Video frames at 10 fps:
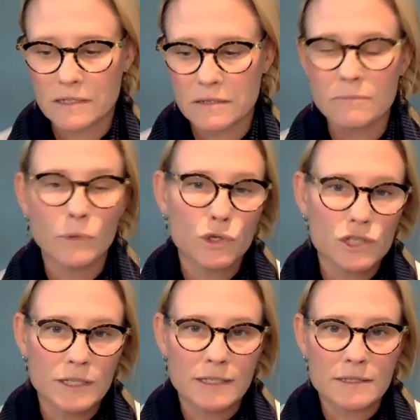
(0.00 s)
is an
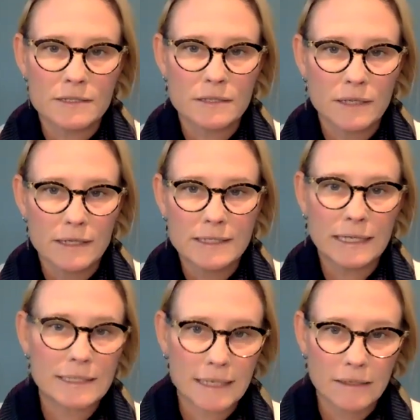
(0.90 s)
emotion is
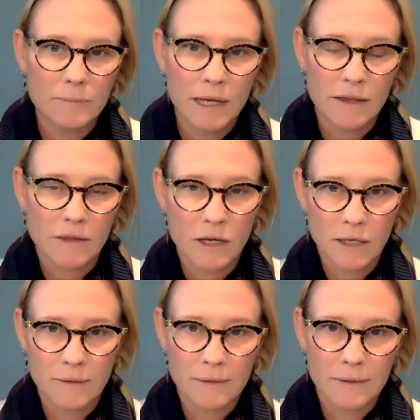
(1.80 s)
dictated by a
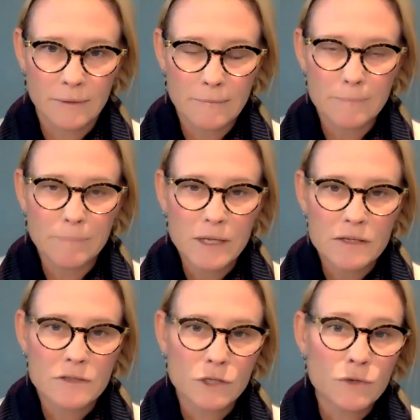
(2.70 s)
thought.
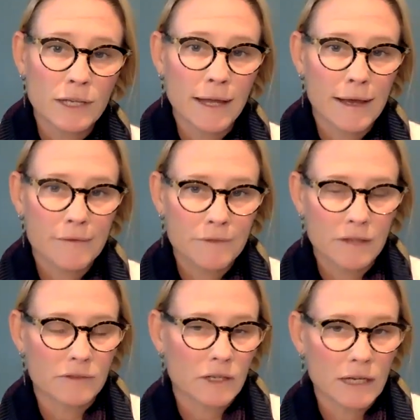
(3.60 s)
So you could have
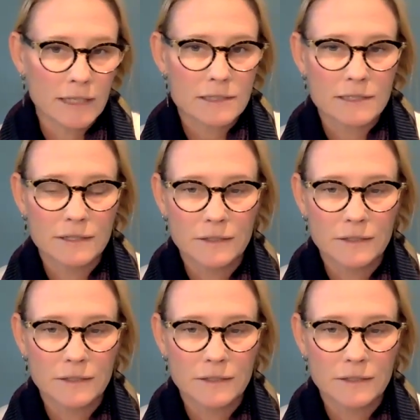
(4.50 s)
the thought